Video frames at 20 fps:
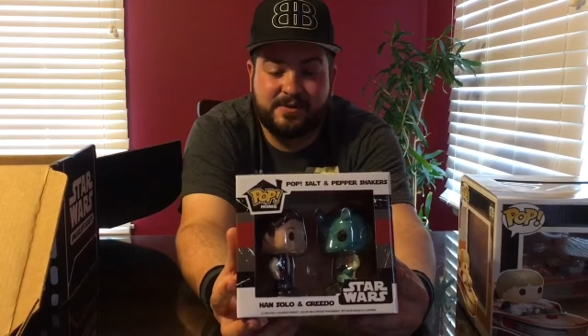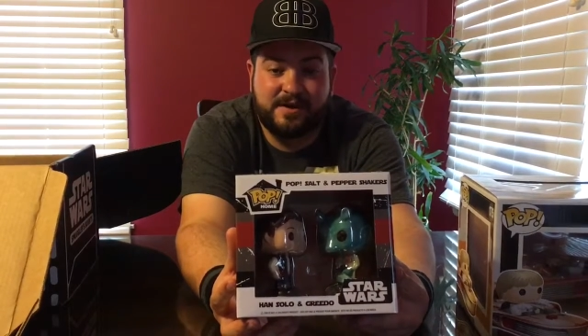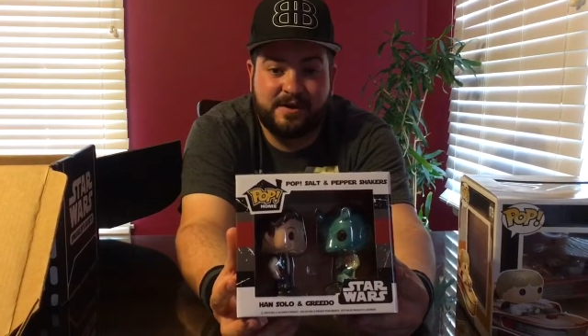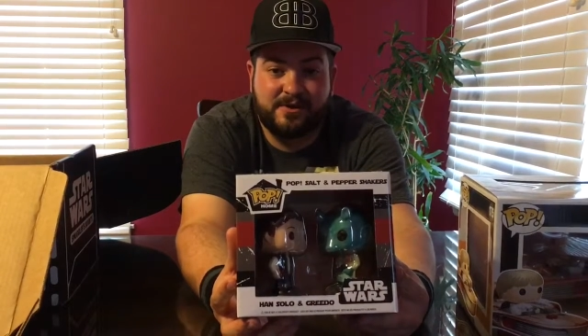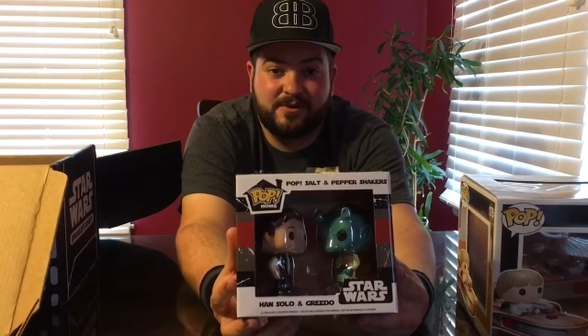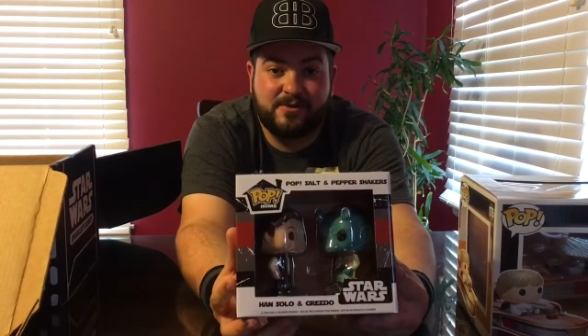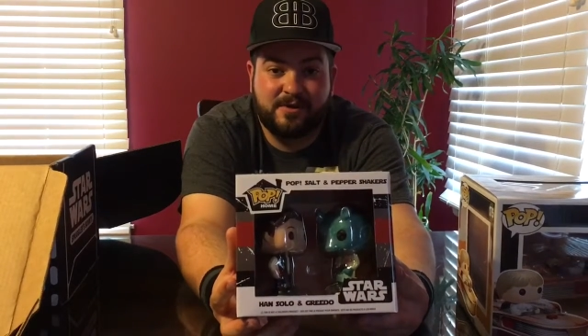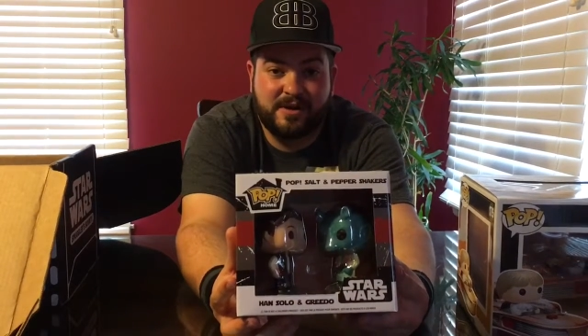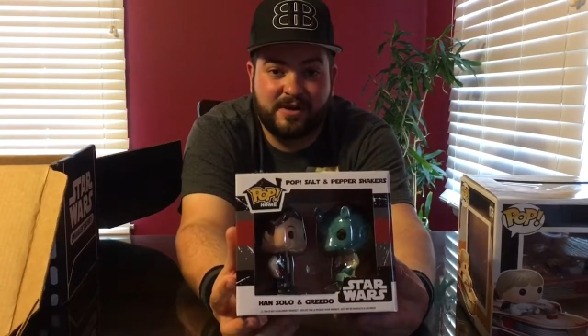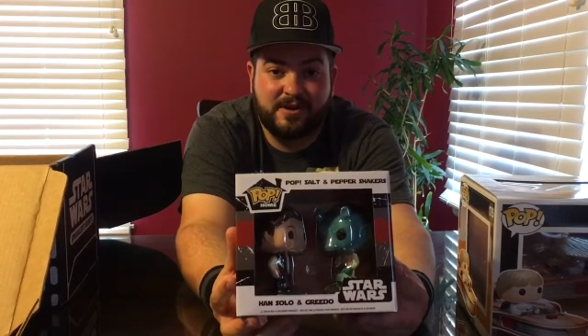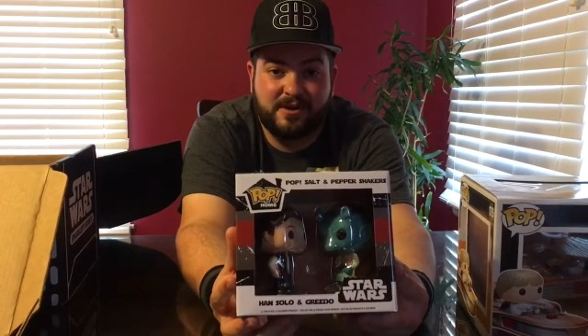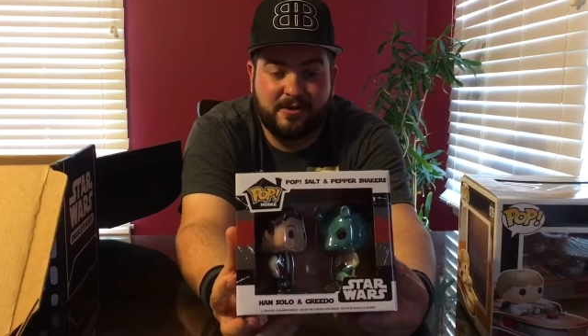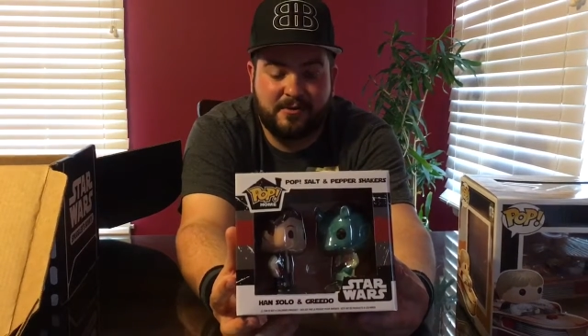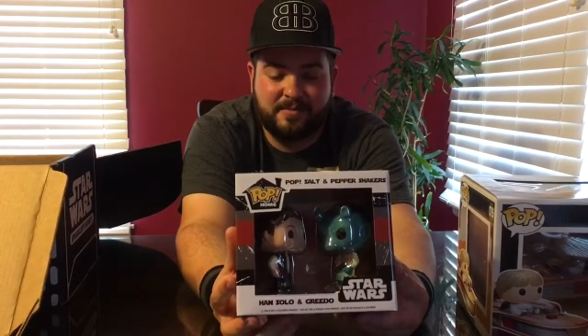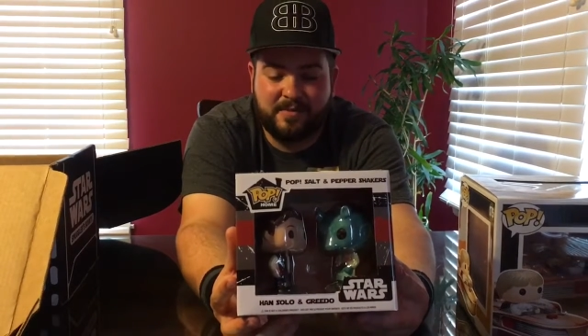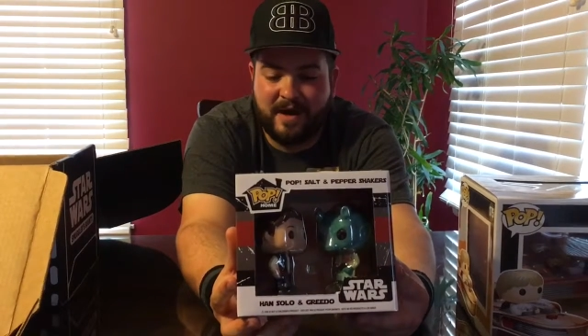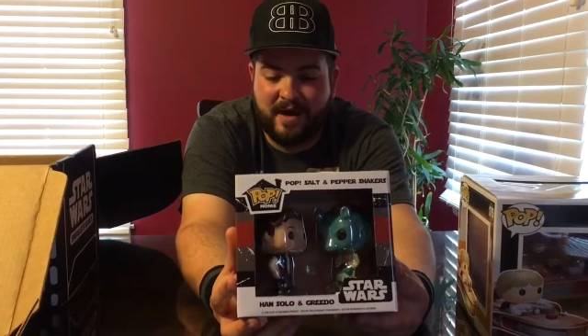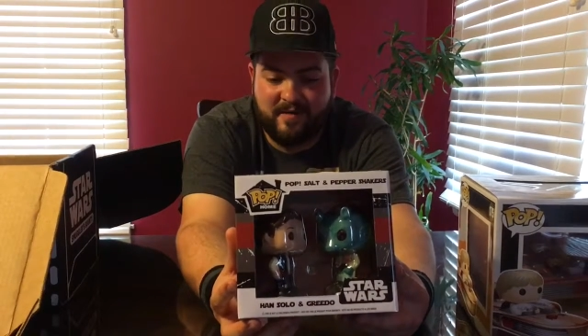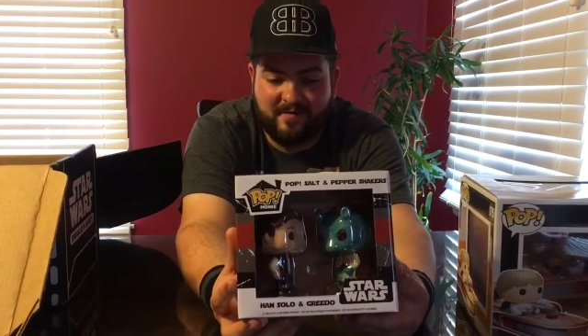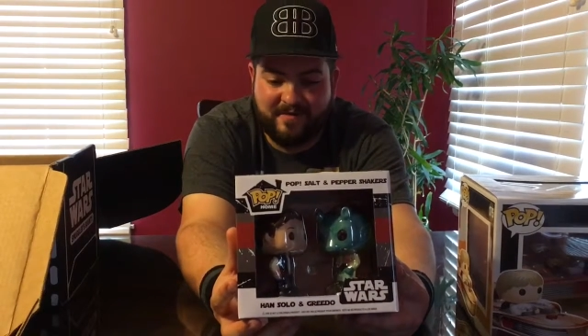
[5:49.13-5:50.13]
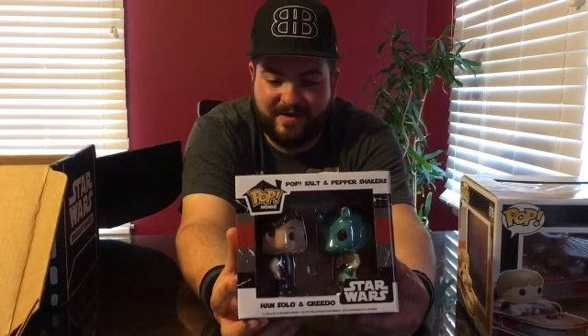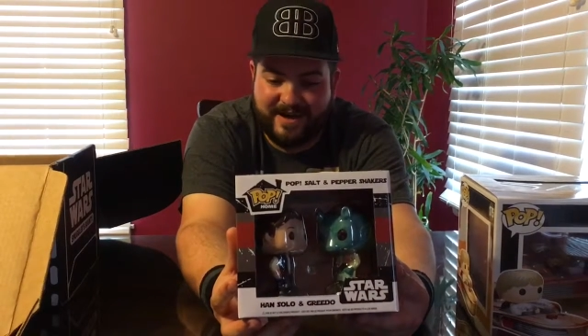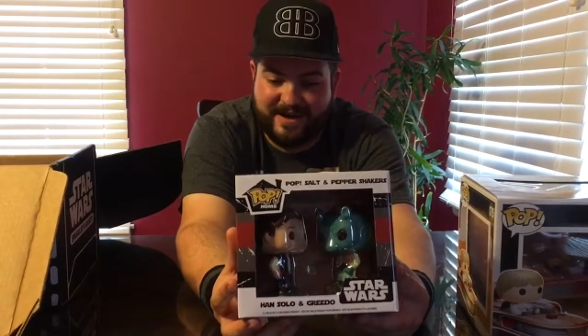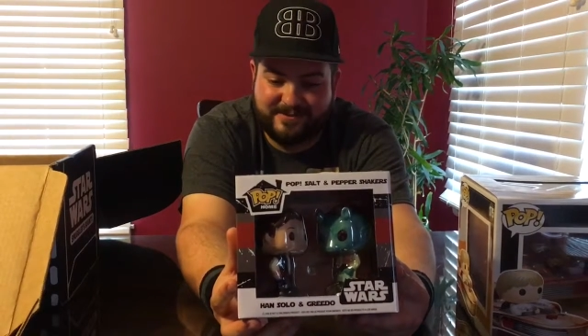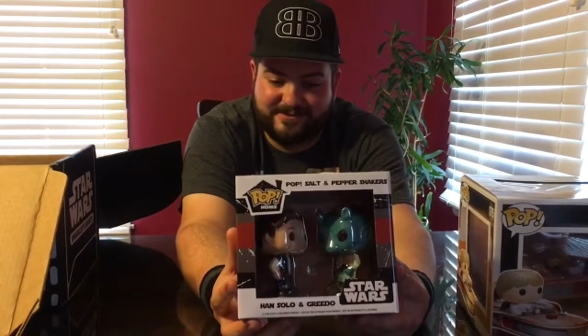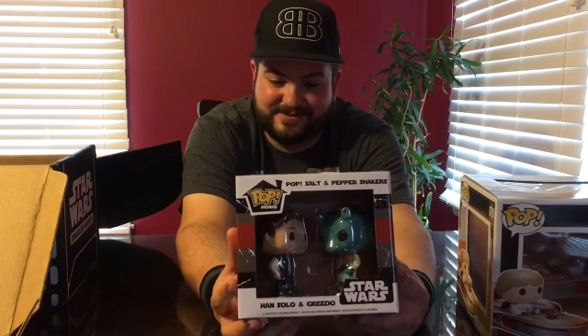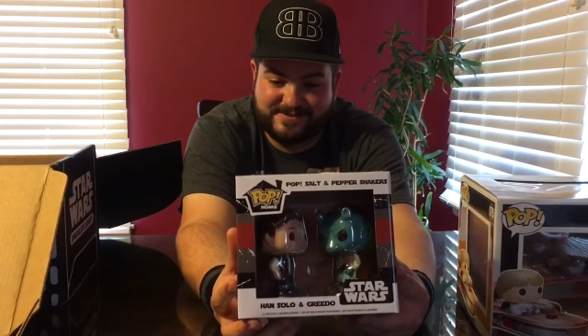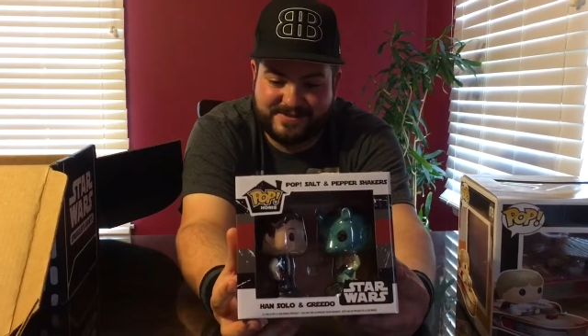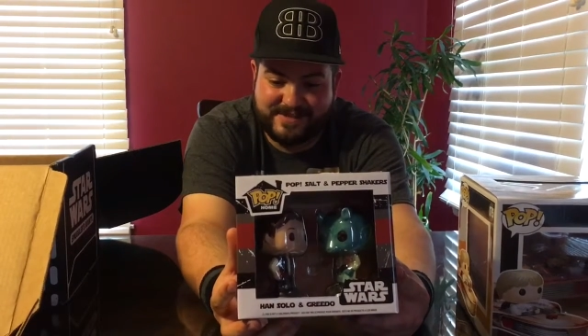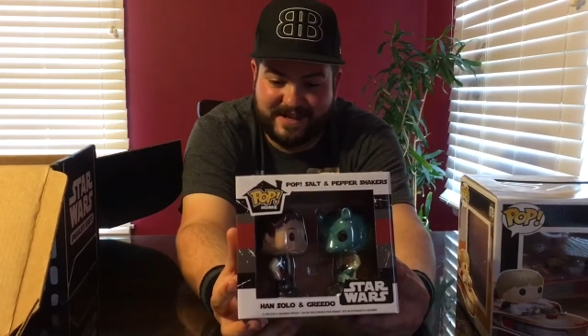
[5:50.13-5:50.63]
and Greedo pop
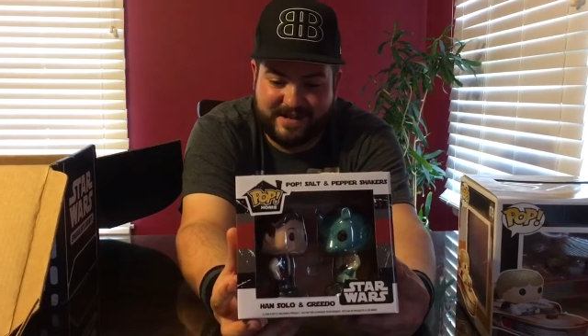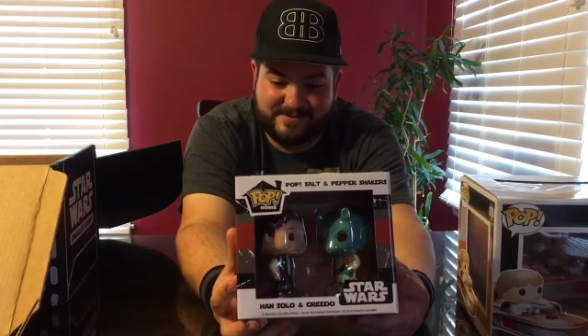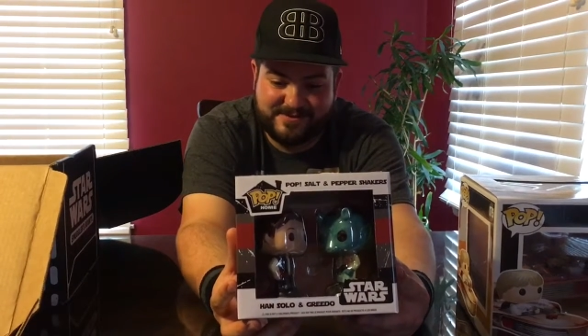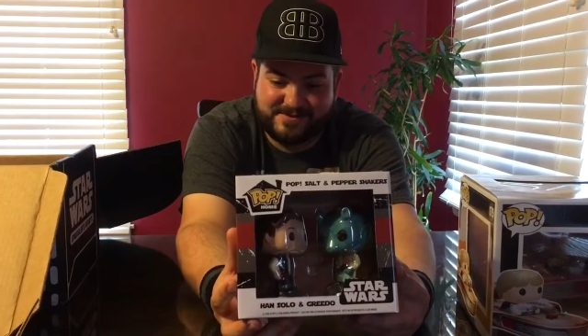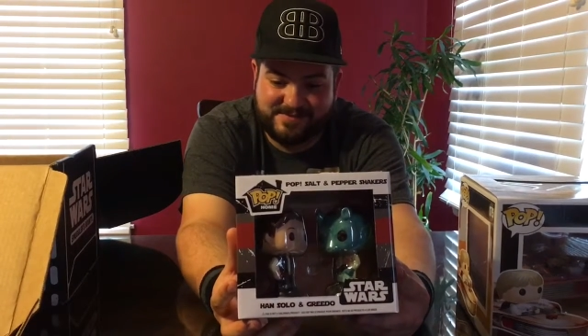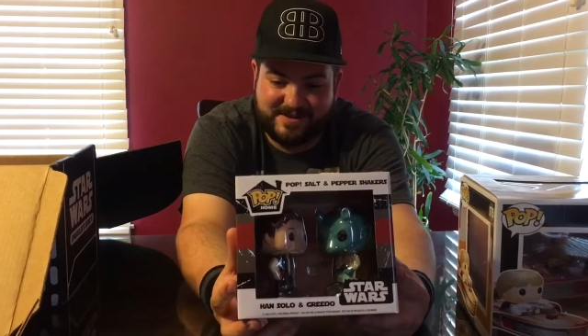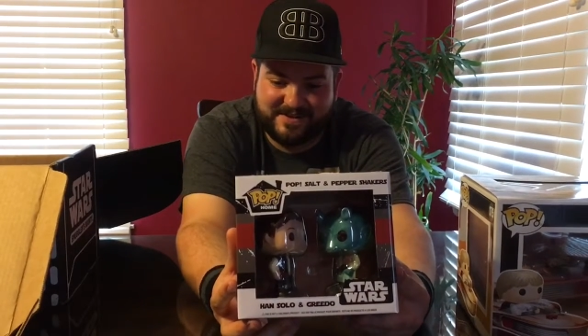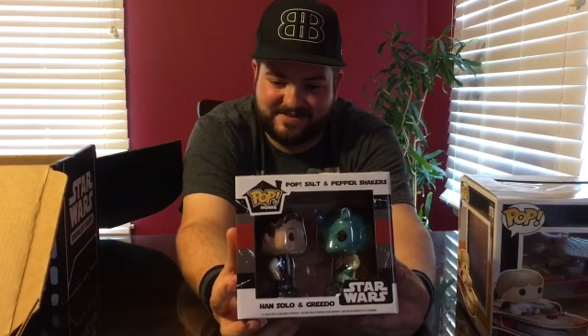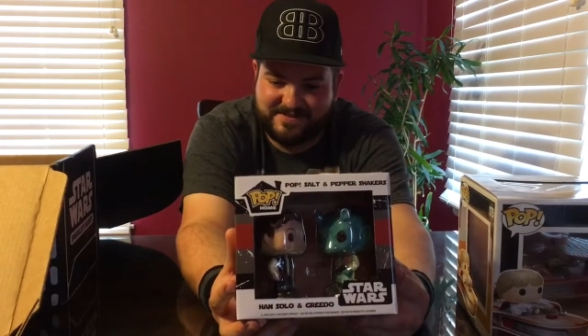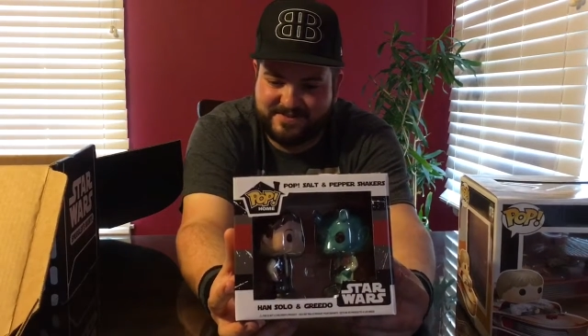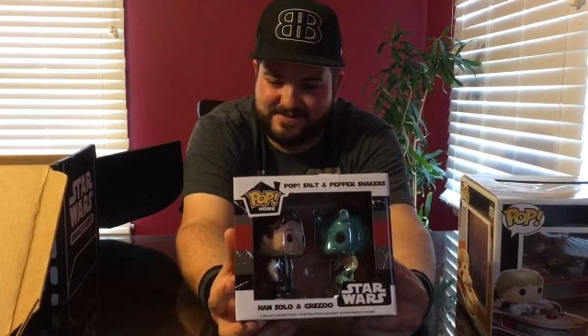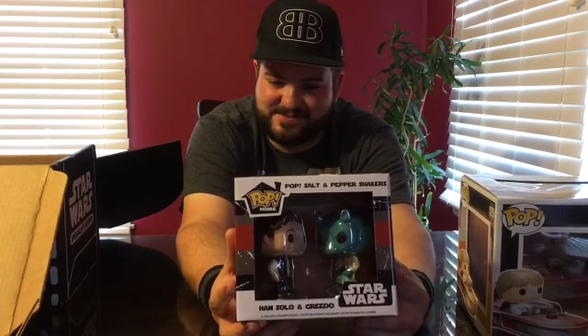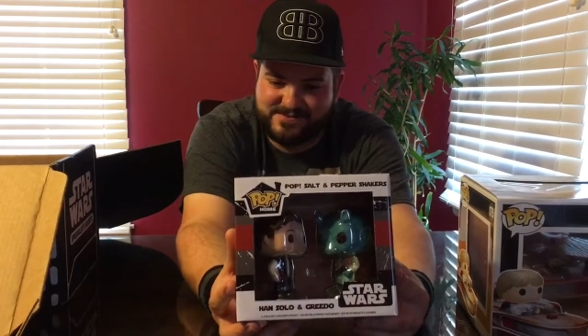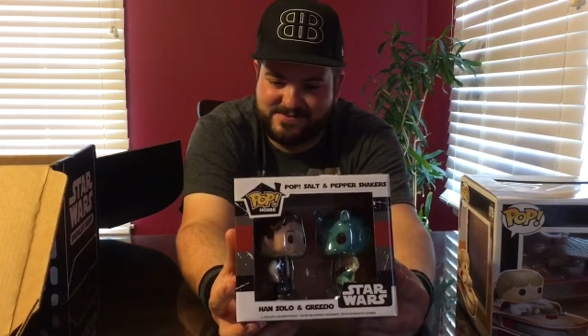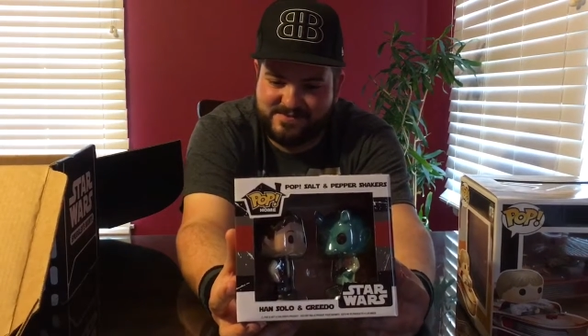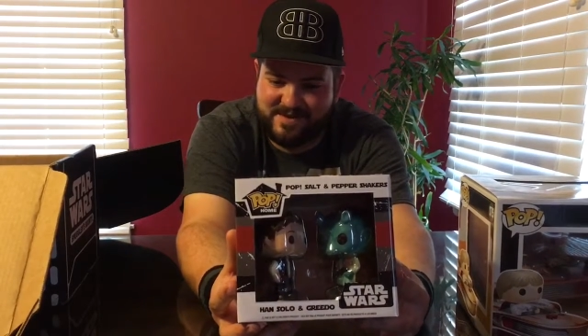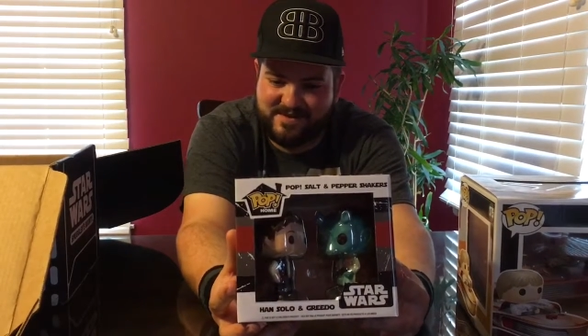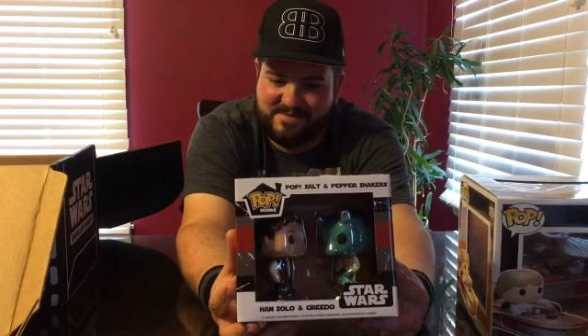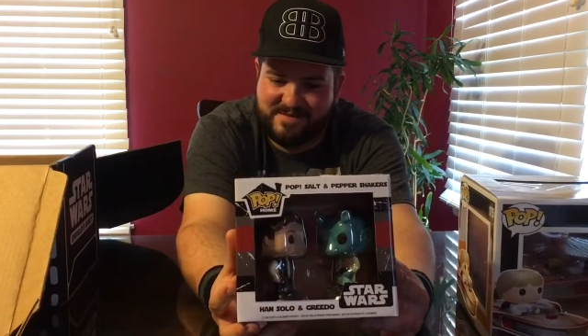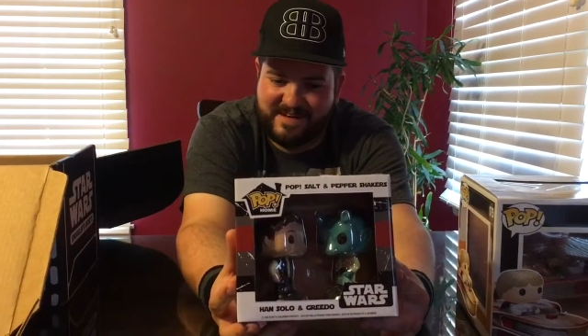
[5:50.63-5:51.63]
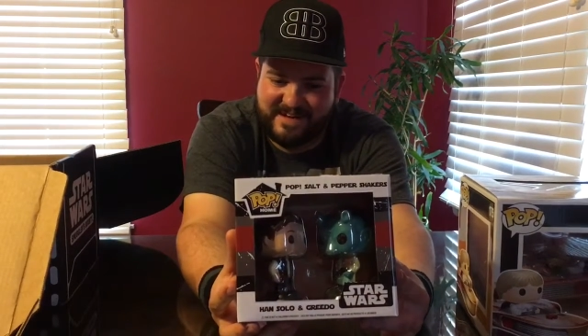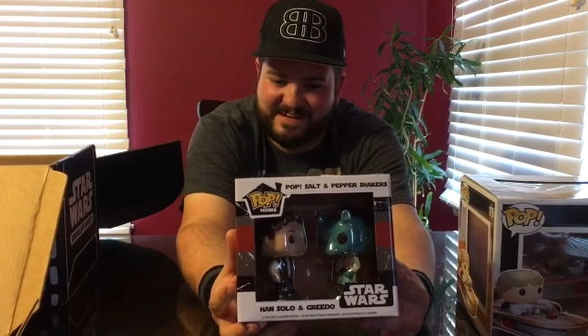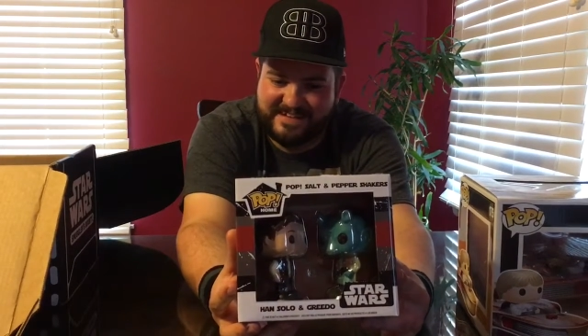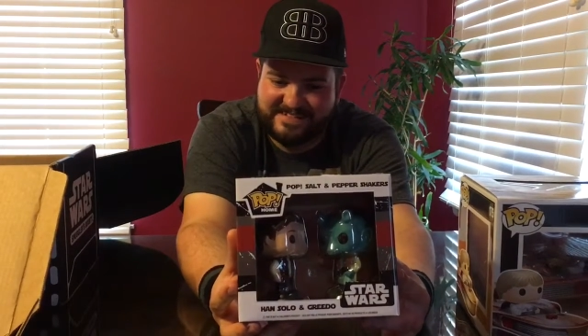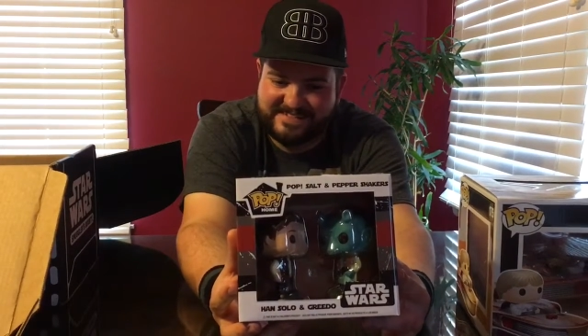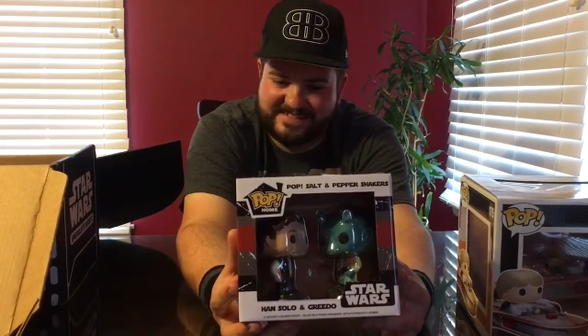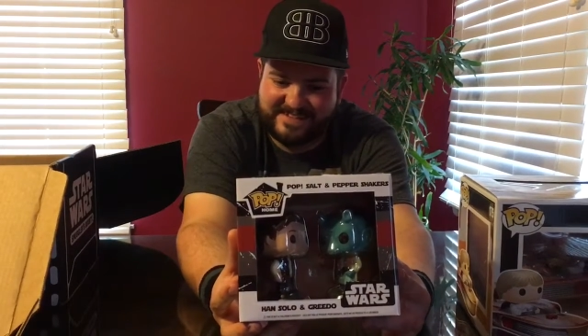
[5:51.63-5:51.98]
vinyls and I was about to lose my mind.